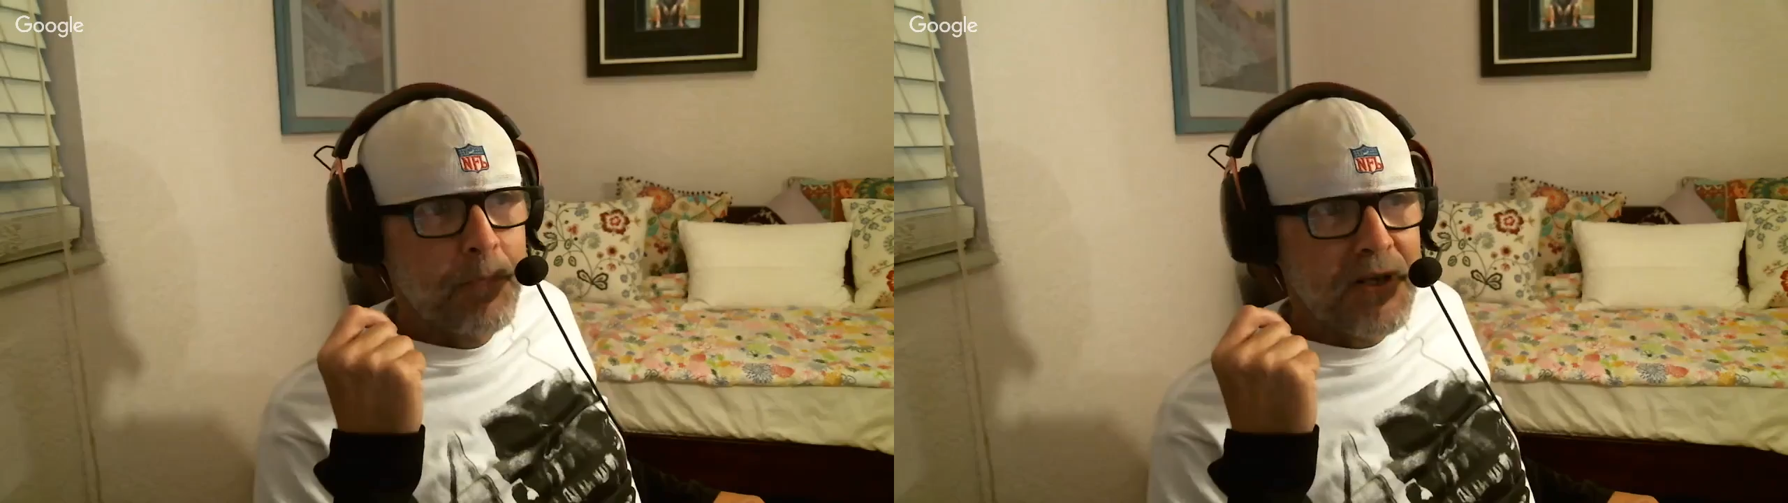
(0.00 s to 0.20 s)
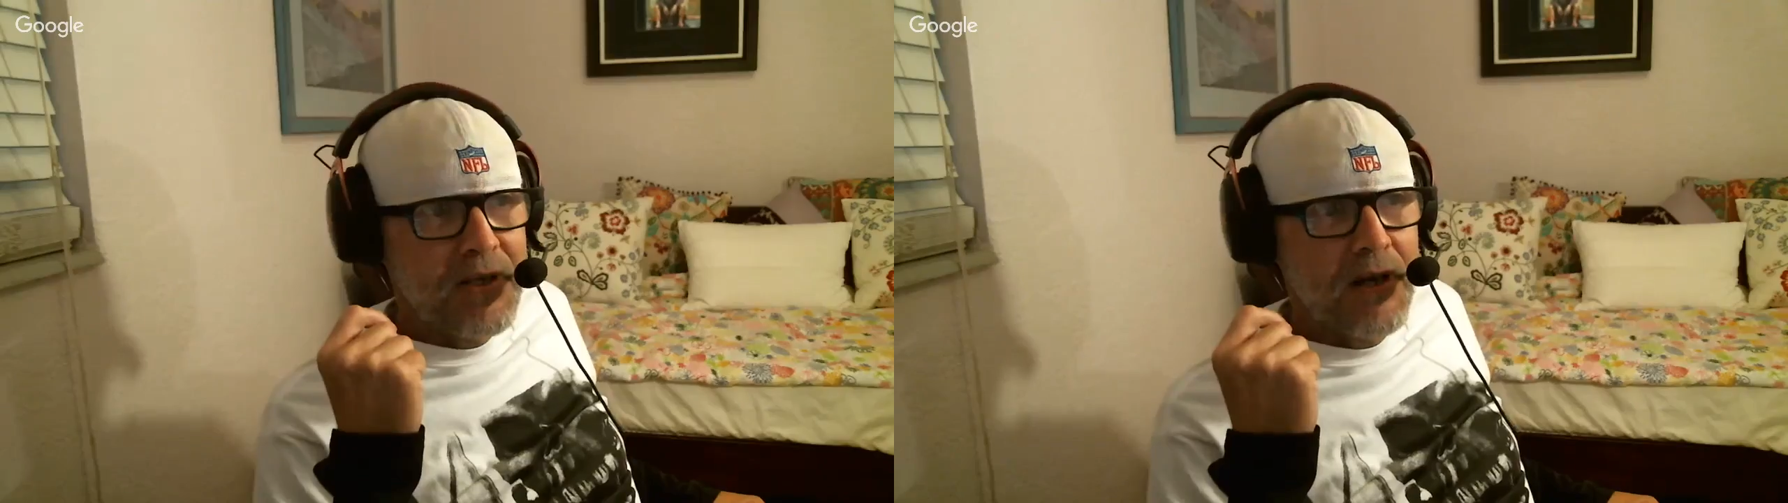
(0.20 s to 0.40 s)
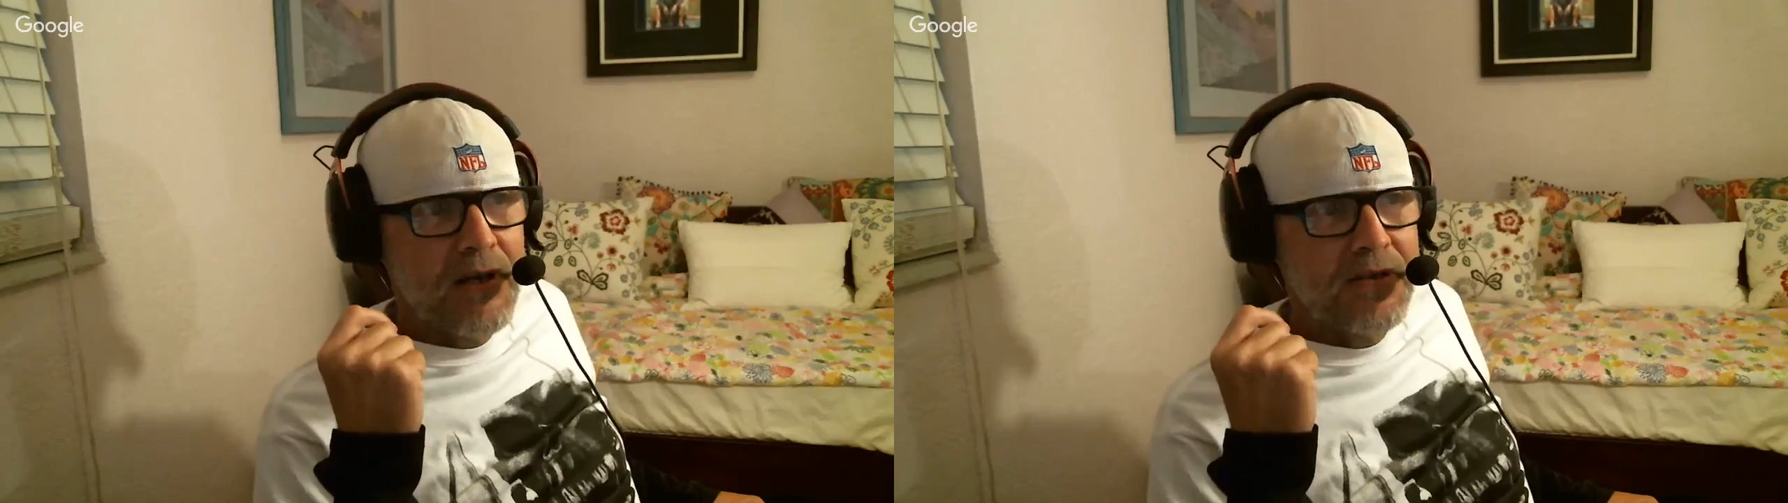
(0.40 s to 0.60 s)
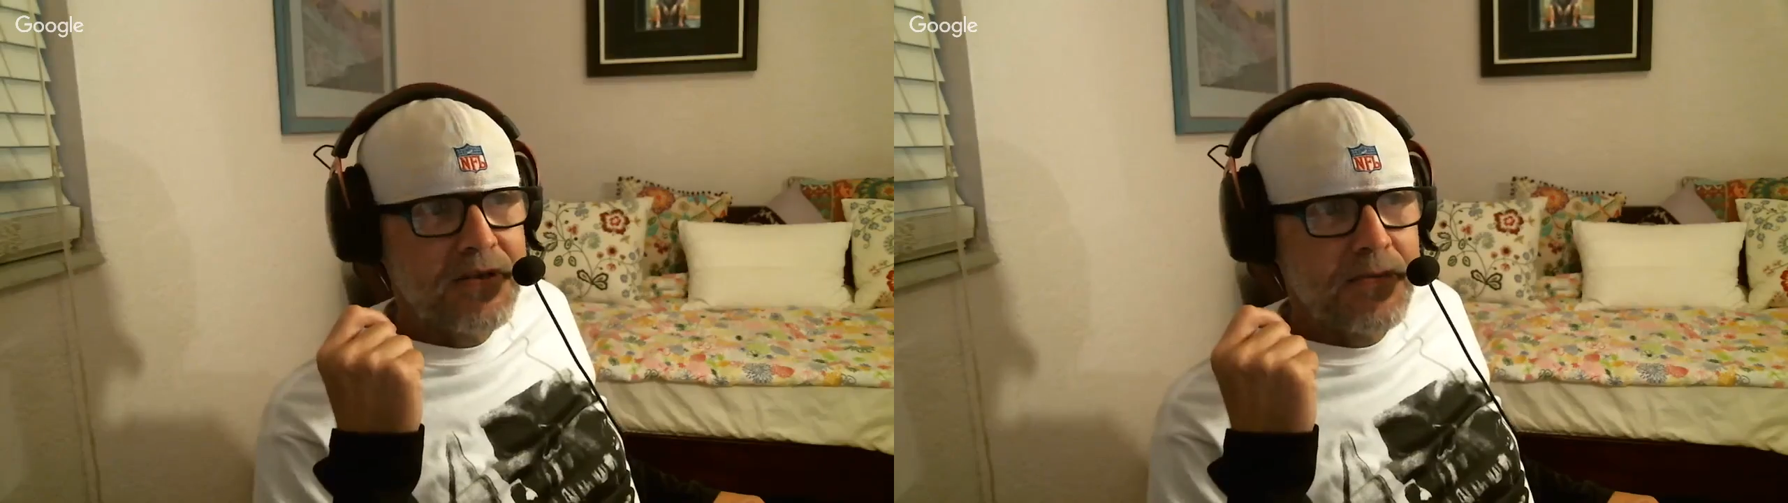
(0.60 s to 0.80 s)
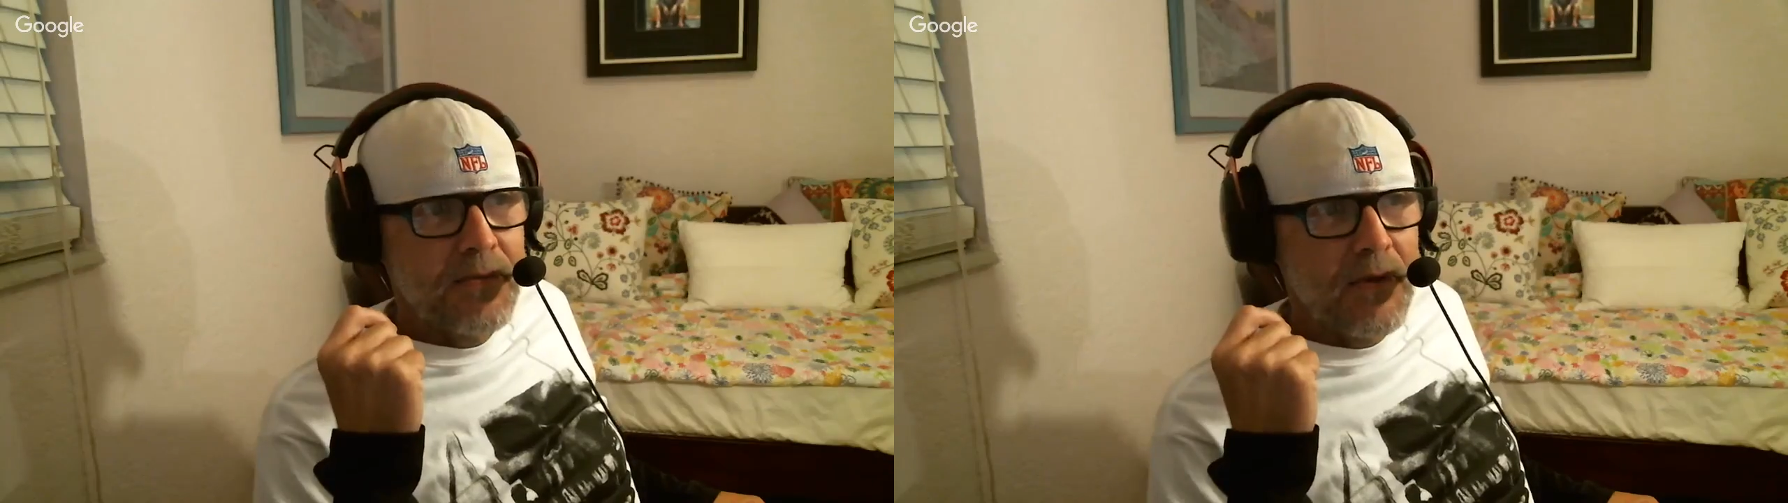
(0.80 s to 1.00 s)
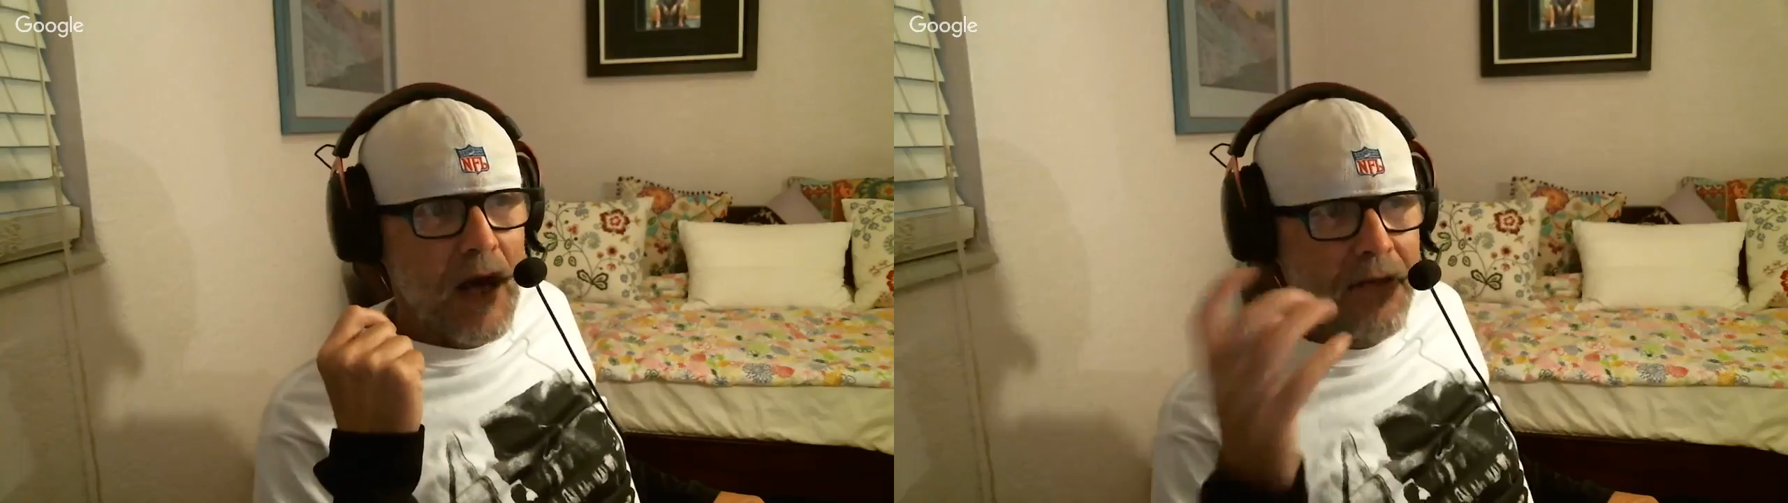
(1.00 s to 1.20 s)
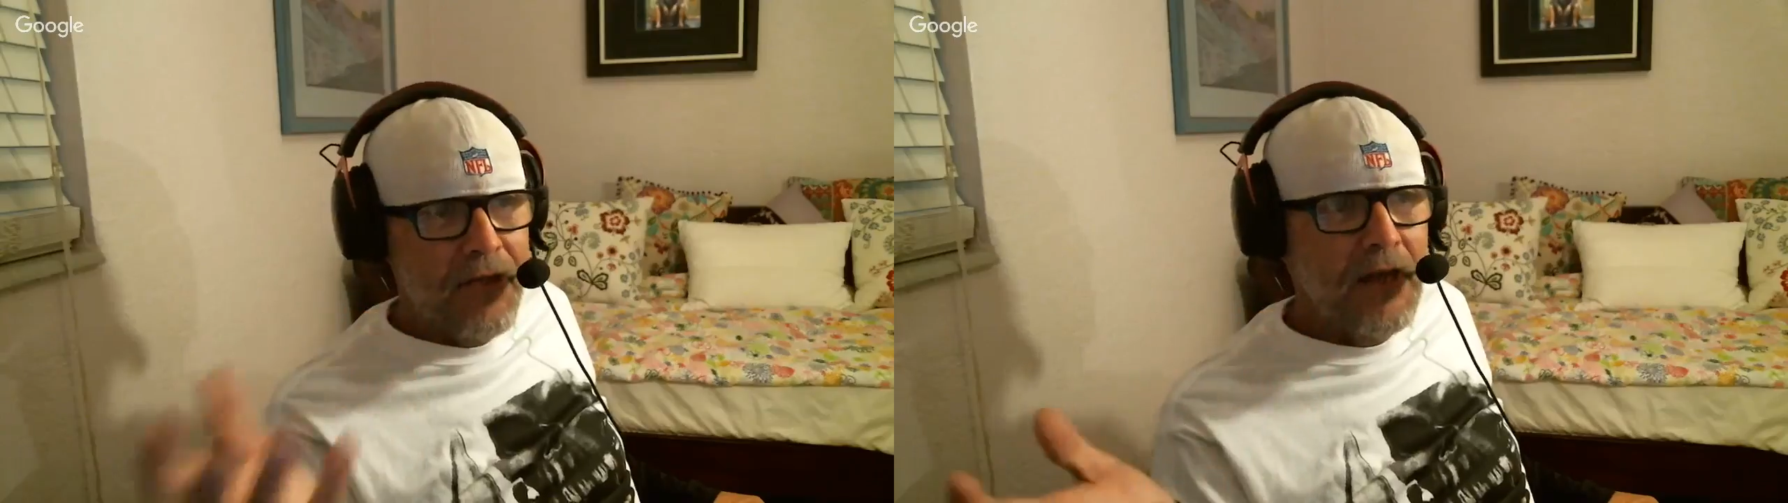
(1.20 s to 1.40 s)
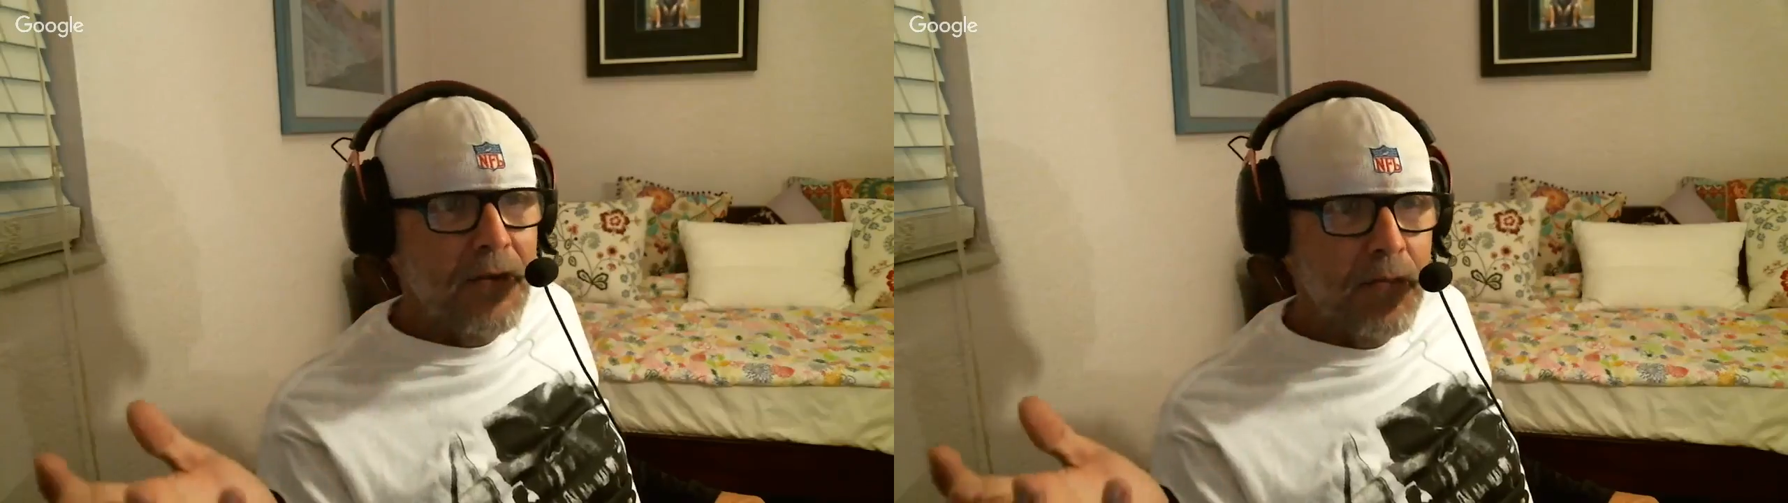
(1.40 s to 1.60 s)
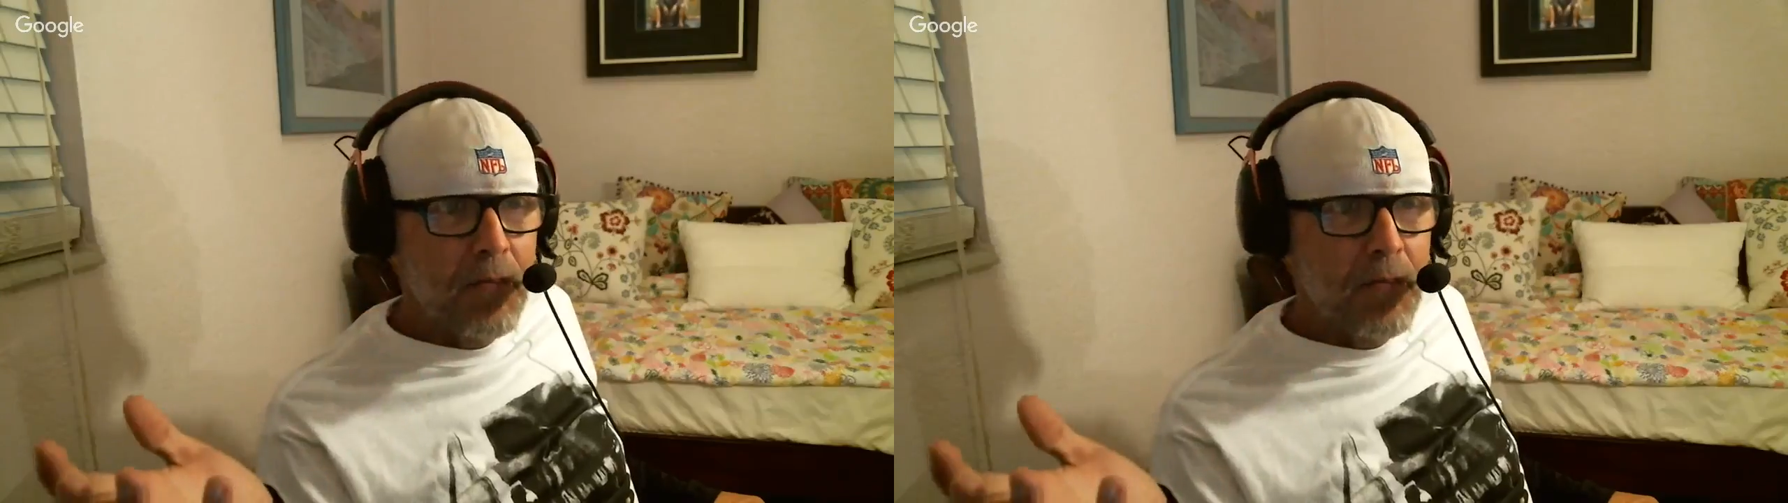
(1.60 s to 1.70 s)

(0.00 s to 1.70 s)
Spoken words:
Because I think